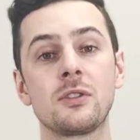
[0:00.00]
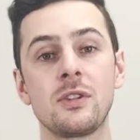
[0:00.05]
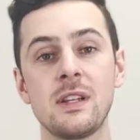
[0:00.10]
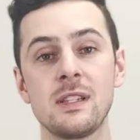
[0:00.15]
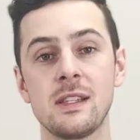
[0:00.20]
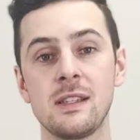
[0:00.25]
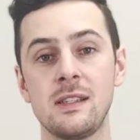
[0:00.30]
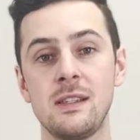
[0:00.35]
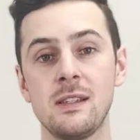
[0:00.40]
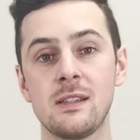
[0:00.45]

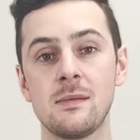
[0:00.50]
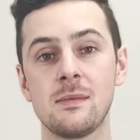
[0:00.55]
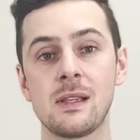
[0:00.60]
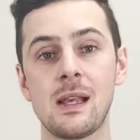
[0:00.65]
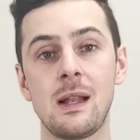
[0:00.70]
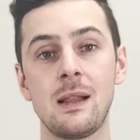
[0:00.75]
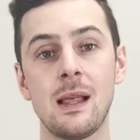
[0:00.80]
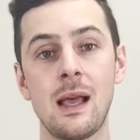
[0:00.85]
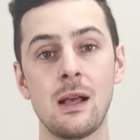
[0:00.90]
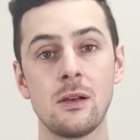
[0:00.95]
transit systems
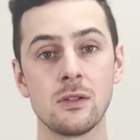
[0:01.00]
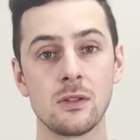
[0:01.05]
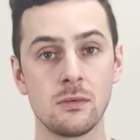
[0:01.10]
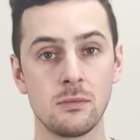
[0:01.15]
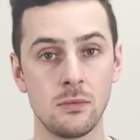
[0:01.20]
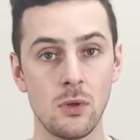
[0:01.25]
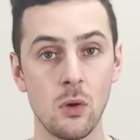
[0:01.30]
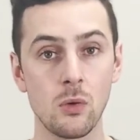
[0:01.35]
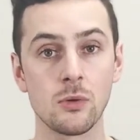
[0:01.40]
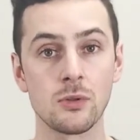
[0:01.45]
that allows
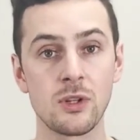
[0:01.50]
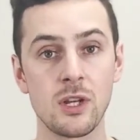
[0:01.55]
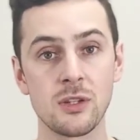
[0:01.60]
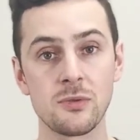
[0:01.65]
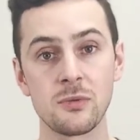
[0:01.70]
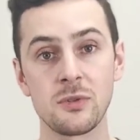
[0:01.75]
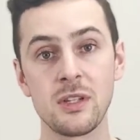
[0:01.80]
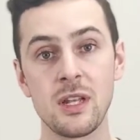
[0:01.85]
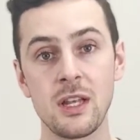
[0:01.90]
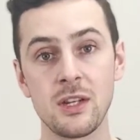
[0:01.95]
local
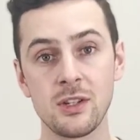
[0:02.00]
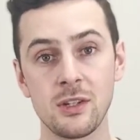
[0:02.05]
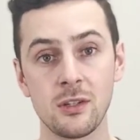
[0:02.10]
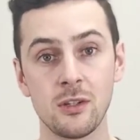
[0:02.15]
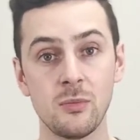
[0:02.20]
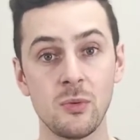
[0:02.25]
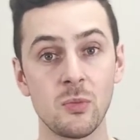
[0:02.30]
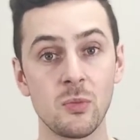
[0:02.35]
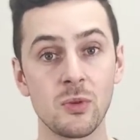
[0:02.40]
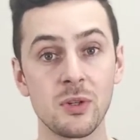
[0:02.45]
transportation a
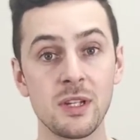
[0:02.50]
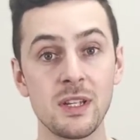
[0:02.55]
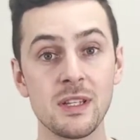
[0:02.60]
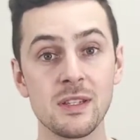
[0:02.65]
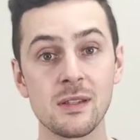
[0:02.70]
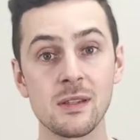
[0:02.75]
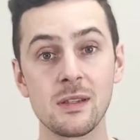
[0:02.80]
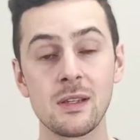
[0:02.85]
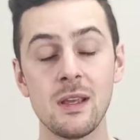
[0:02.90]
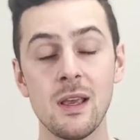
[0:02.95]
little bit more
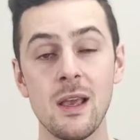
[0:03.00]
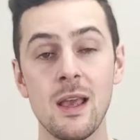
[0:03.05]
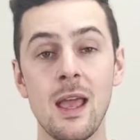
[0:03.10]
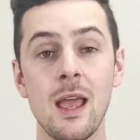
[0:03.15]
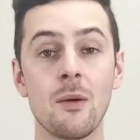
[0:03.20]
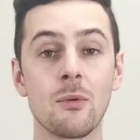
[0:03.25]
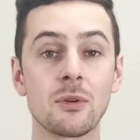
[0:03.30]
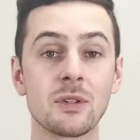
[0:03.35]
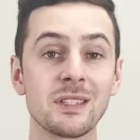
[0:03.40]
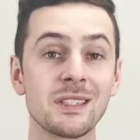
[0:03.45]
easily,
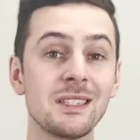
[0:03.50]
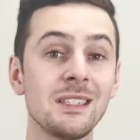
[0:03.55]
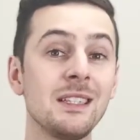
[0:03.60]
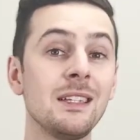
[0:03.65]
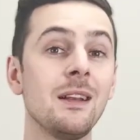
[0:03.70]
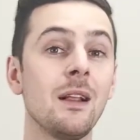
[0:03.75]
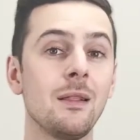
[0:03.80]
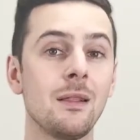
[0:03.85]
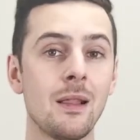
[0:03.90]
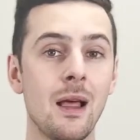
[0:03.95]
and we're
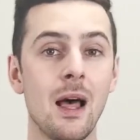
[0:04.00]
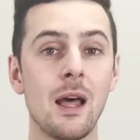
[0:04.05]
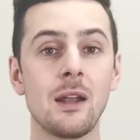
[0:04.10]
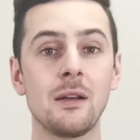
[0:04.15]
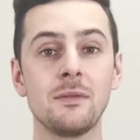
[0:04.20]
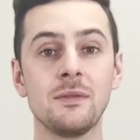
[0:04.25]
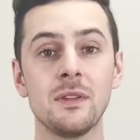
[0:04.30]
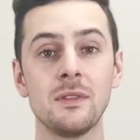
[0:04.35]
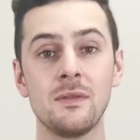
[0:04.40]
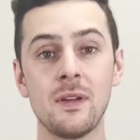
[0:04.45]
seeing a lot
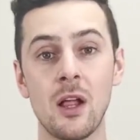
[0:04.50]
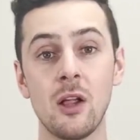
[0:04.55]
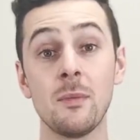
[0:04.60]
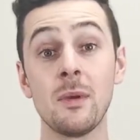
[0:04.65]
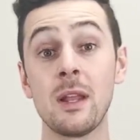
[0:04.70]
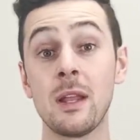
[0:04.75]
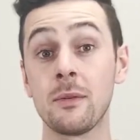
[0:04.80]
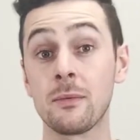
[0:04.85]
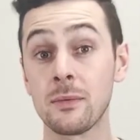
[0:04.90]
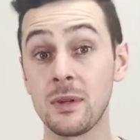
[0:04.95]
of
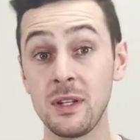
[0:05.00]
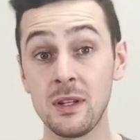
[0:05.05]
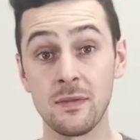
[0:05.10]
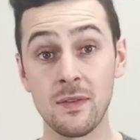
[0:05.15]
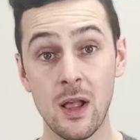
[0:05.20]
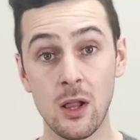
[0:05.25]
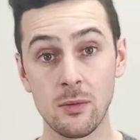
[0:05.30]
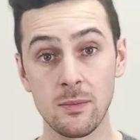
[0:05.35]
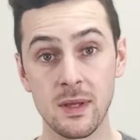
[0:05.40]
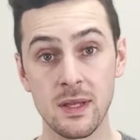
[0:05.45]
development and
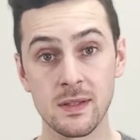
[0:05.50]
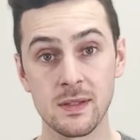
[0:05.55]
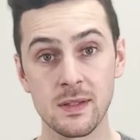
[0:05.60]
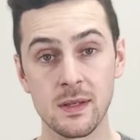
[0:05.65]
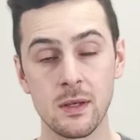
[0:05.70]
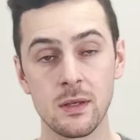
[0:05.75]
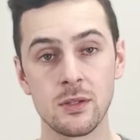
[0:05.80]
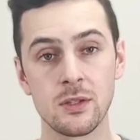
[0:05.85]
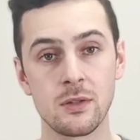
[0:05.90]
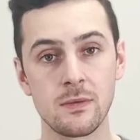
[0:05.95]
redevelopment
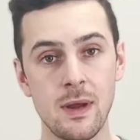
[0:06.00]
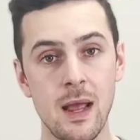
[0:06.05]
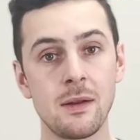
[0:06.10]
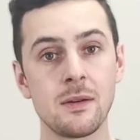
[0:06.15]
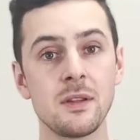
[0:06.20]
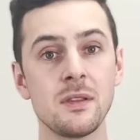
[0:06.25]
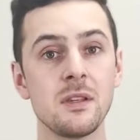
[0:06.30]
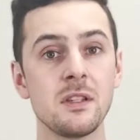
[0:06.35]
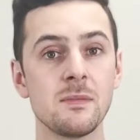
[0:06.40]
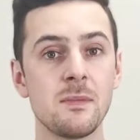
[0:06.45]

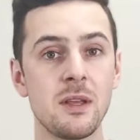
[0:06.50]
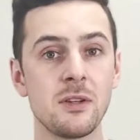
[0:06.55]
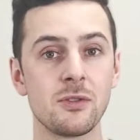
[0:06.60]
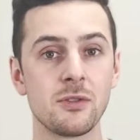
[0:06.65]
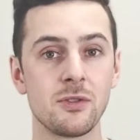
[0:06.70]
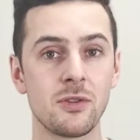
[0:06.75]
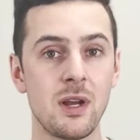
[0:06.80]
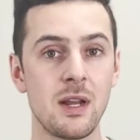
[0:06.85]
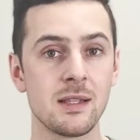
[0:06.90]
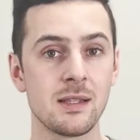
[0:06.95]
surrounding these major
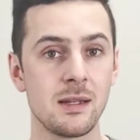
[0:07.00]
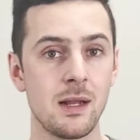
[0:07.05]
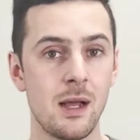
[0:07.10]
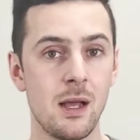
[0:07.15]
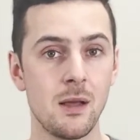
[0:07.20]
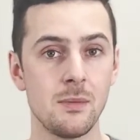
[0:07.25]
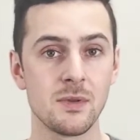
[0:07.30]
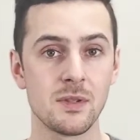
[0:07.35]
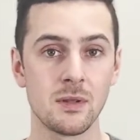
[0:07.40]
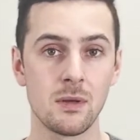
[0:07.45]
transit
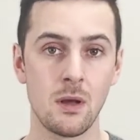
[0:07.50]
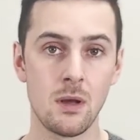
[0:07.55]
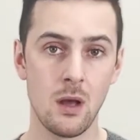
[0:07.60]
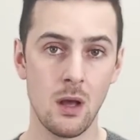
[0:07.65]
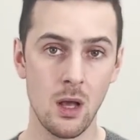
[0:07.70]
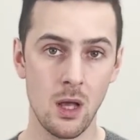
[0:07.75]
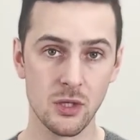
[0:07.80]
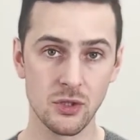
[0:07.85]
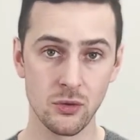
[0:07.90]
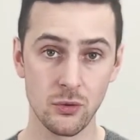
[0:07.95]
hubs.
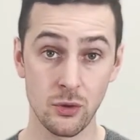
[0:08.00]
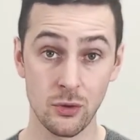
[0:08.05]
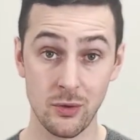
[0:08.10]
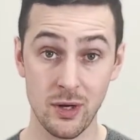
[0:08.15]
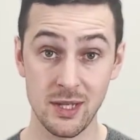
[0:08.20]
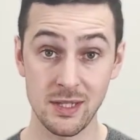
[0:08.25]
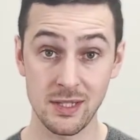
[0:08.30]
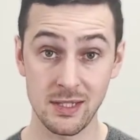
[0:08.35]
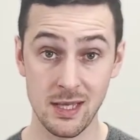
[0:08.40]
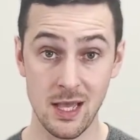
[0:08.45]
Also a
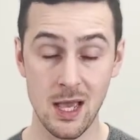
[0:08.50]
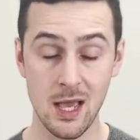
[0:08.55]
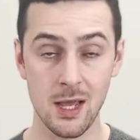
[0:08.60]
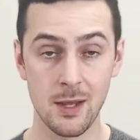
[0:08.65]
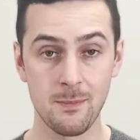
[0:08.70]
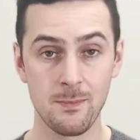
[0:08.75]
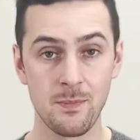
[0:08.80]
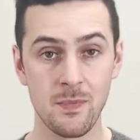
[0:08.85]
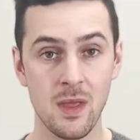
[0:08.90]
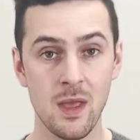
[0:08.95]
great
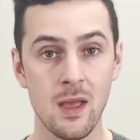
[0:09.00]
sign.